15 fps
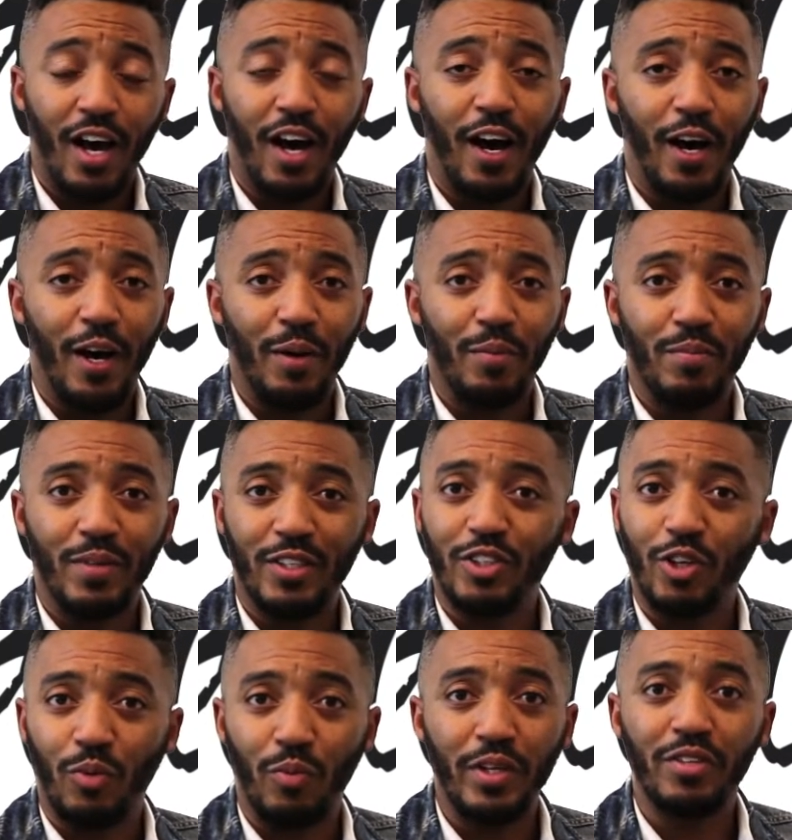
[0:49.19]
And
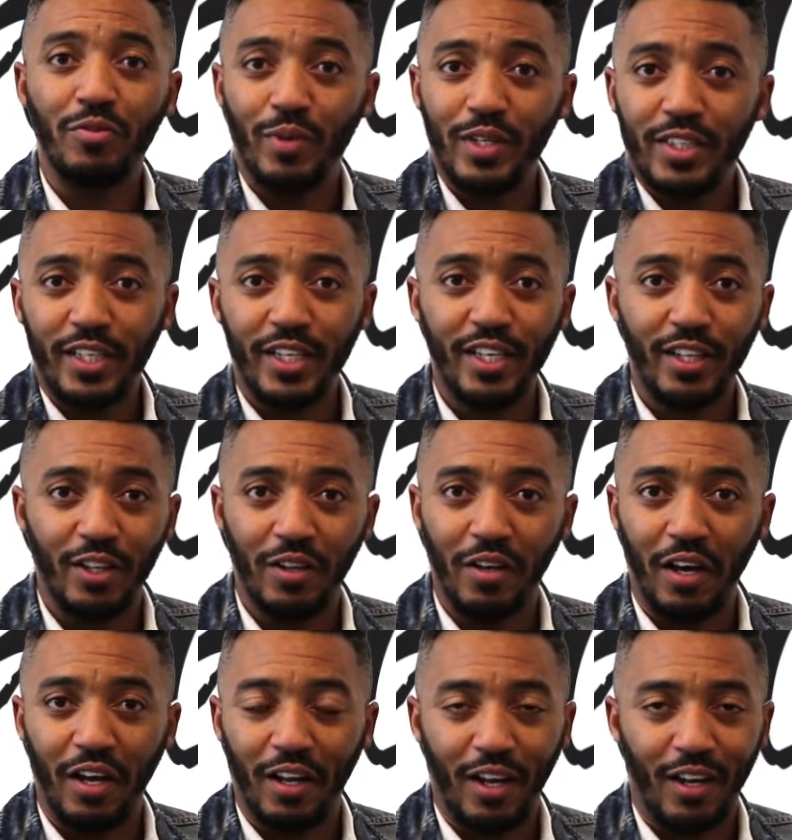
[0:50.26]
so we see
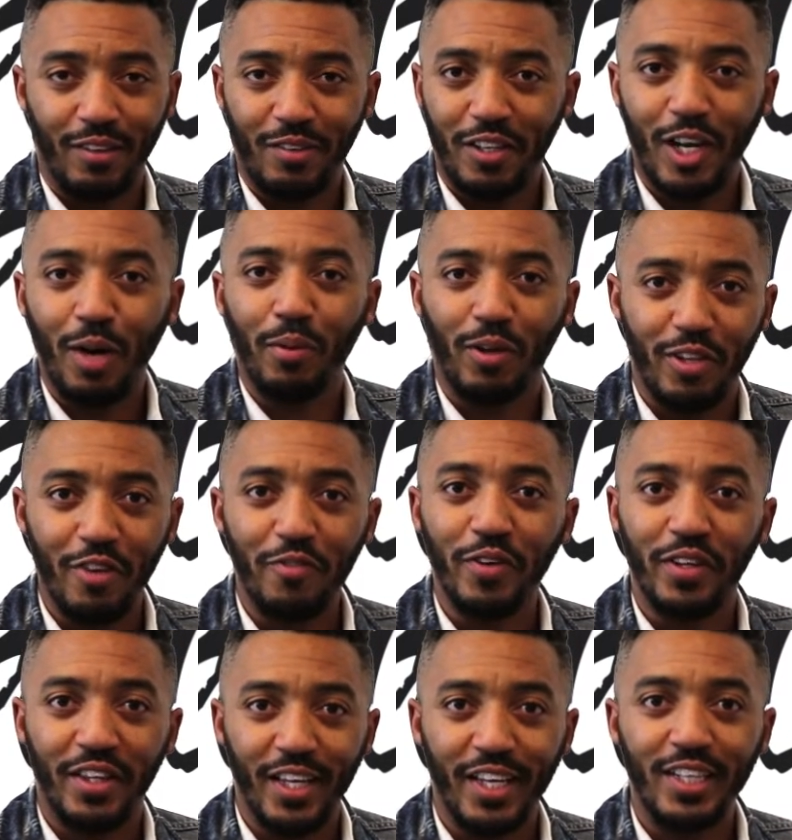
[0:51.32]
a couple of
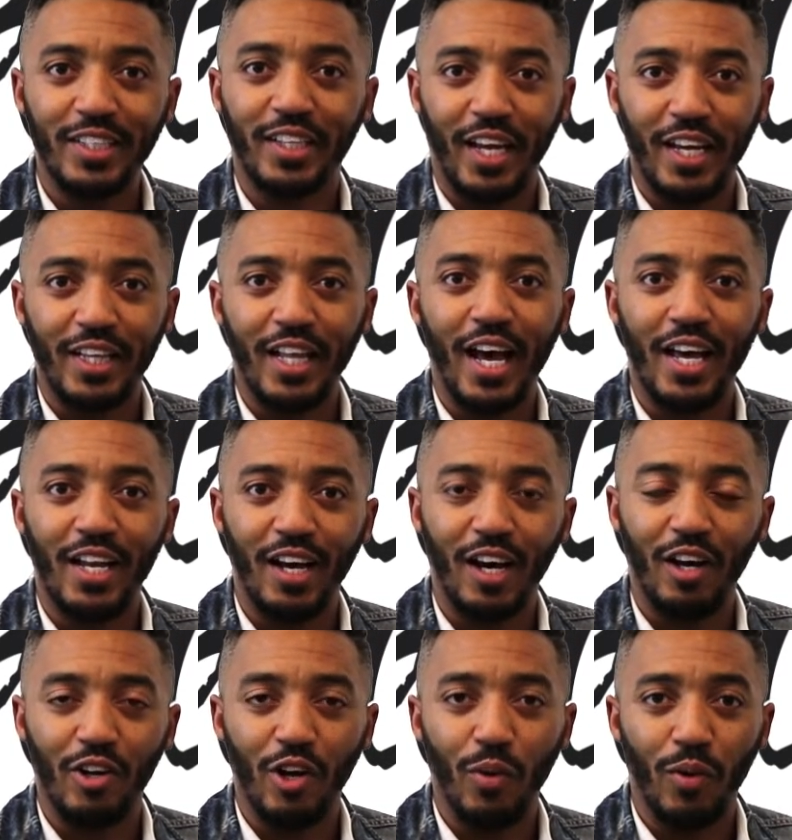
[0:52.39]
different things like
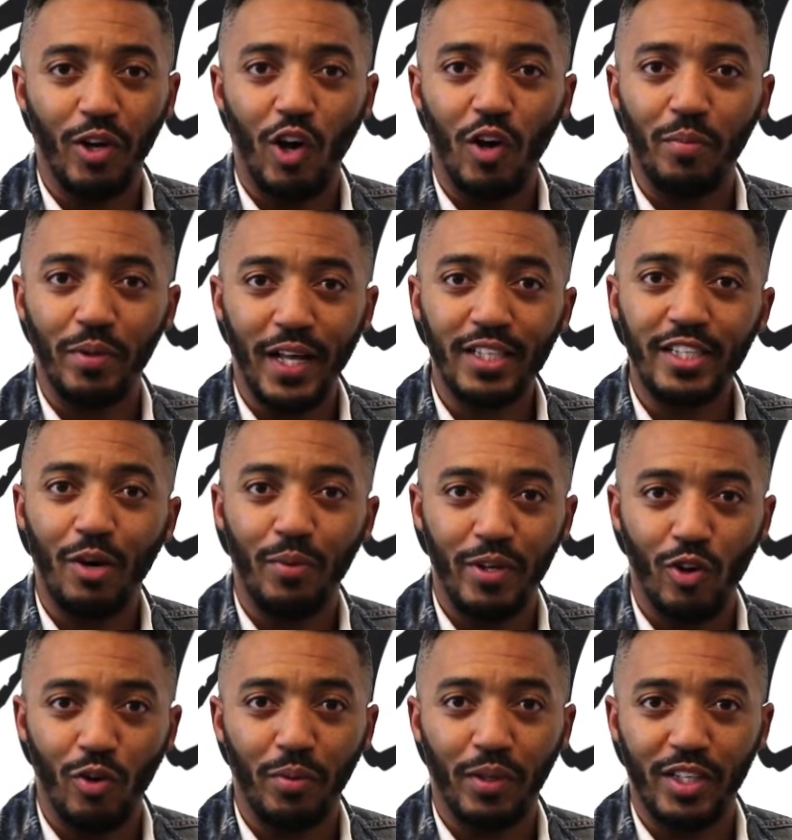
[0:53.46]
that going on, but that's how we
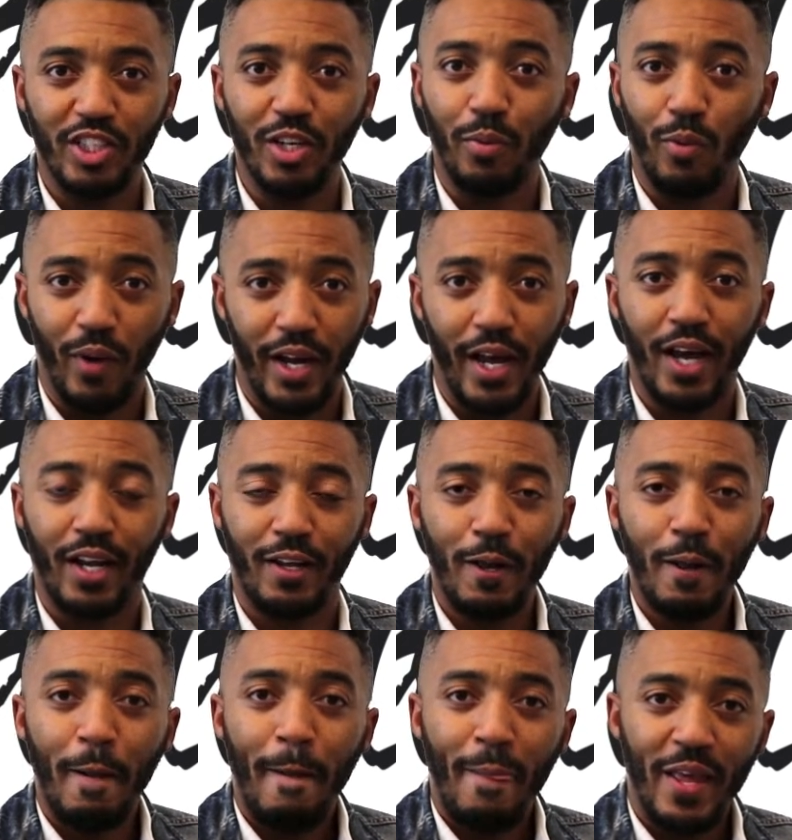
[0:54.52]
normally chip away at it,
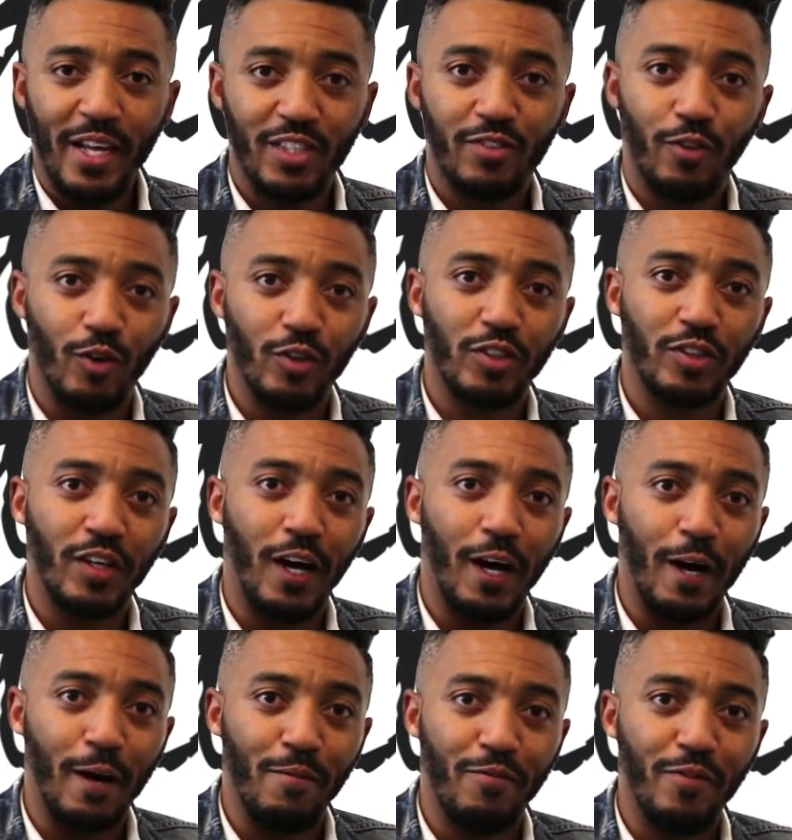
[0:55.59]
is first
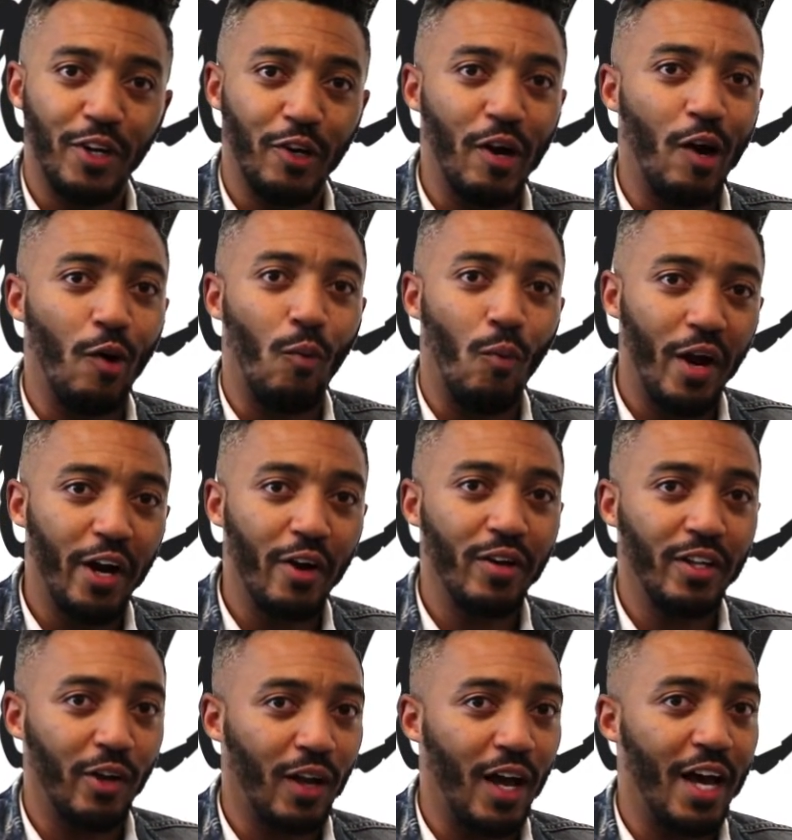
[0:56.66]
figure out where
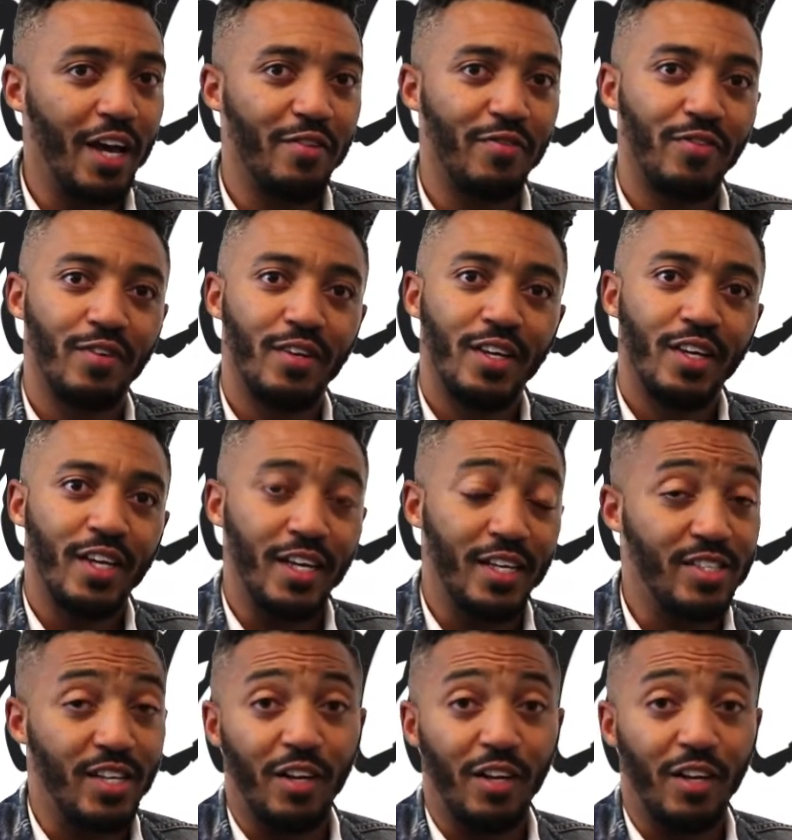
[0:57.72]
in their life is